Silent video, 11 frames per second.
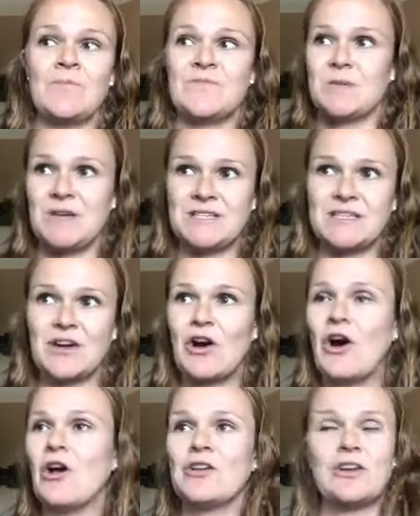somebody's going to
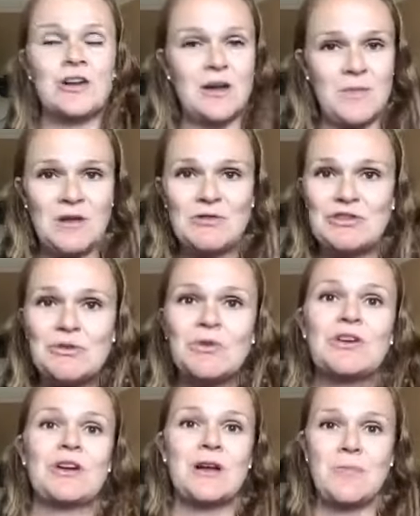call and you're going to be out the door
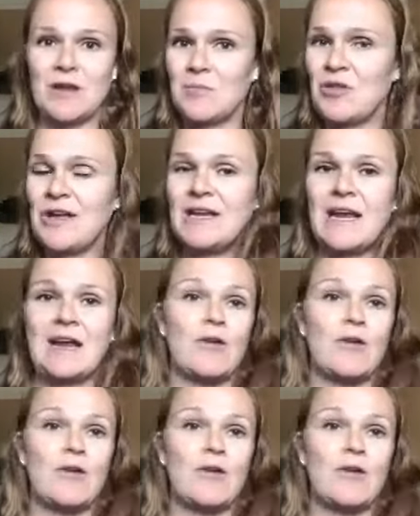and you're going to be at a play date,